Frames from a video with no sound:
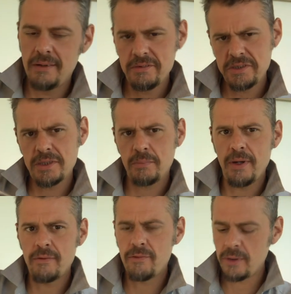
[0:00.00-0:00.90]
This is a good
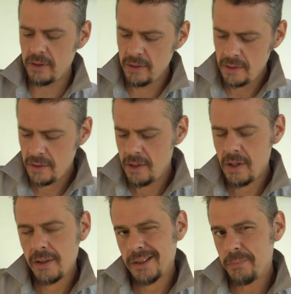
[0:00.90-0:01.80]
pan for it.
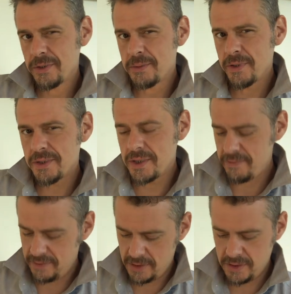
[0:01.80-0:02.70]
I'm gonna put some other stuff
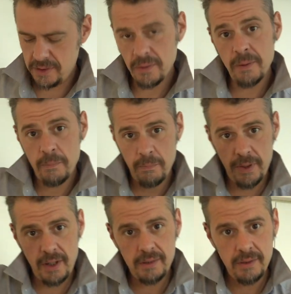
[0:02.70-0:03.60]
in there too.
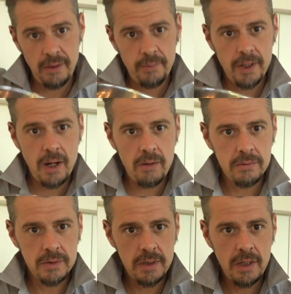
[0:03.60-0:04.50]
But, here we go,
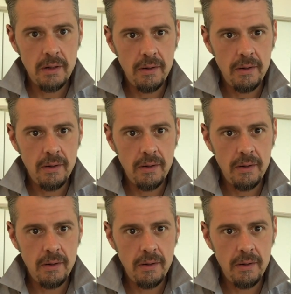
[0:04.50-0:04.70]
see?